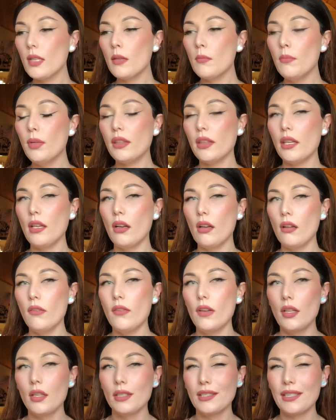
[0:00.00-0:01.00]
But they all
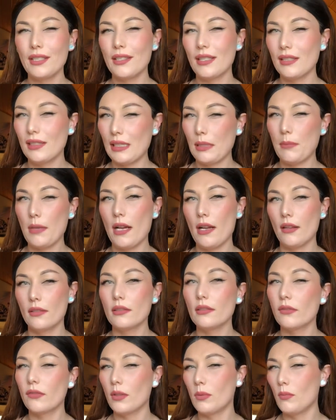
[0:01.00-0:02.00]
fall under the same
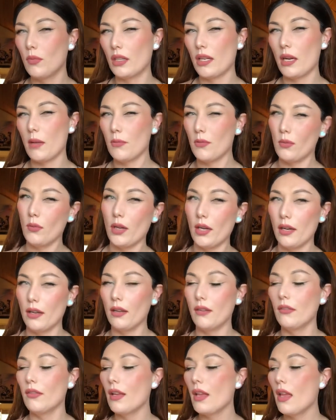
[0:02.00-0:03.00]
house from what I'm aware
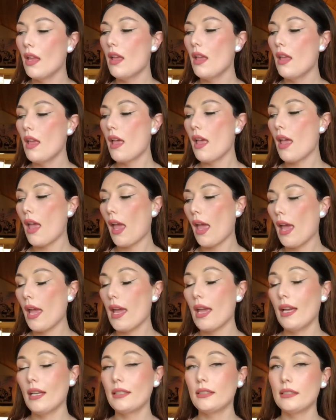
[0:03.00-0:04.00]
of,
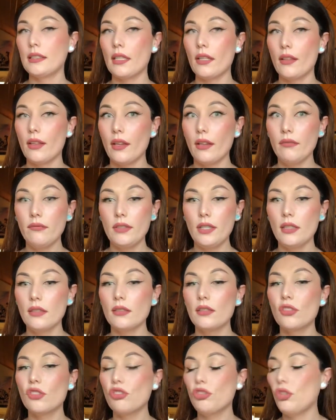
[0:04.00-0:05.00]
and they've done
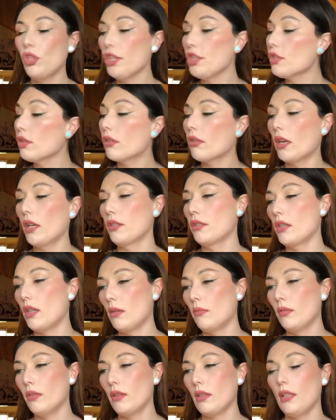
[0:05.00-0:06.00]
such a great
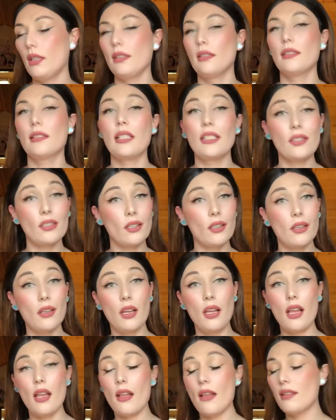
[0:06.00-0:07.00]
job with these. These are
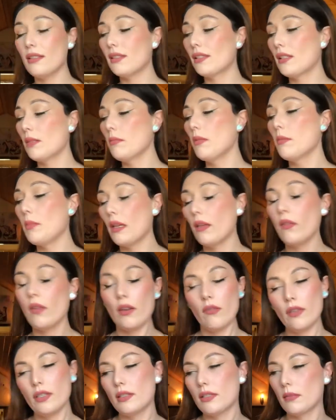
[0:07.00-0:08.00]
some of my
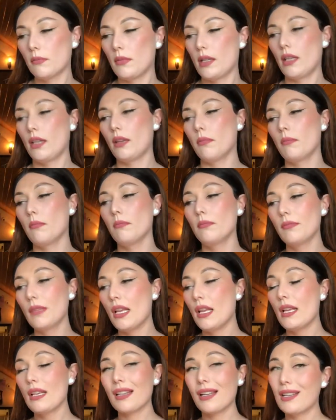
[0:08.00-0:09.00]
favorites in my
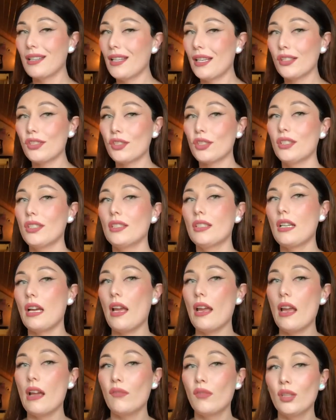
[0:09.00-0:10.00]
collection. I
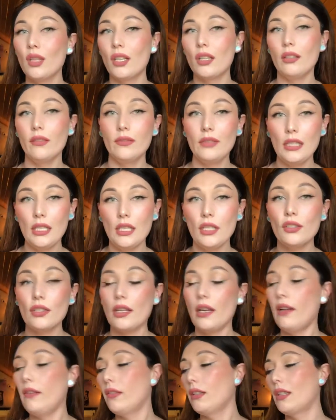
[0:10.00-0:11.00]
have a lot of niche, I
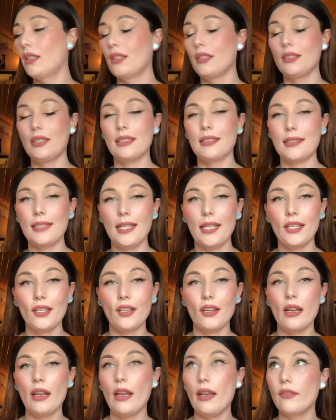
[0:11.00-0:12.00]
have a lot of
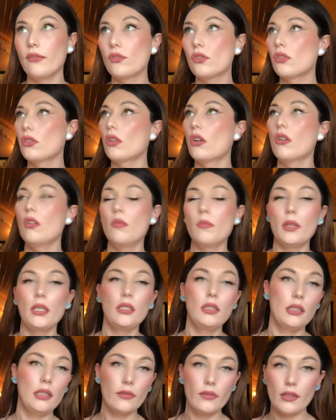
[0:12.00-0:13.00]
designer, I have so many
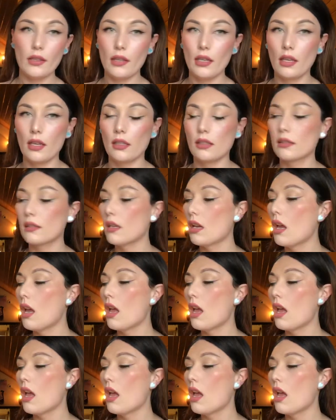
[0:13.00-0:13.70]
different things.